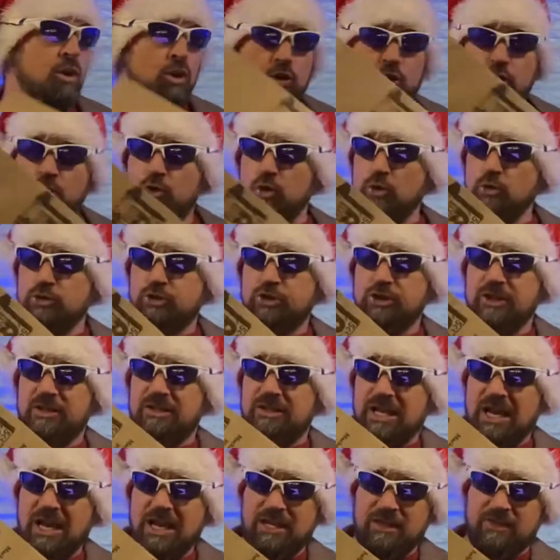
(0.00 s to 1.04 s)
you should
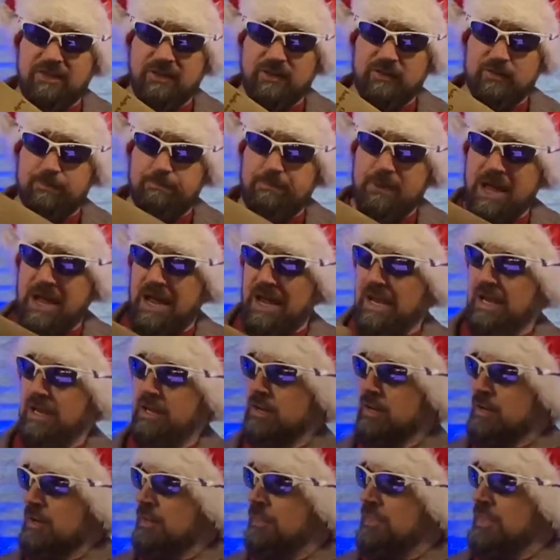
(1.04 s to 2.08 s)
take this bag
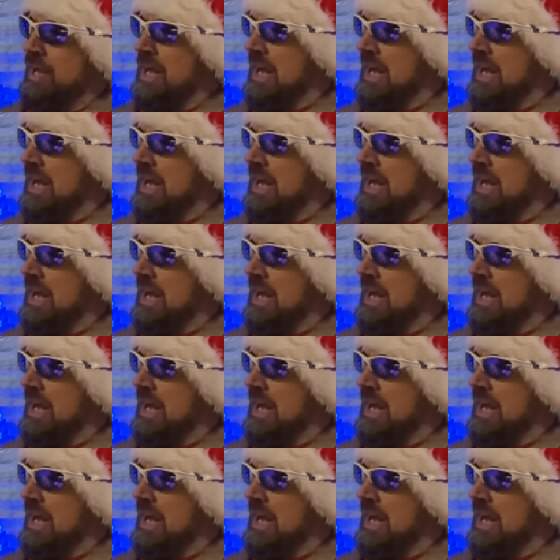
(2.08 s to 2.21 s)
that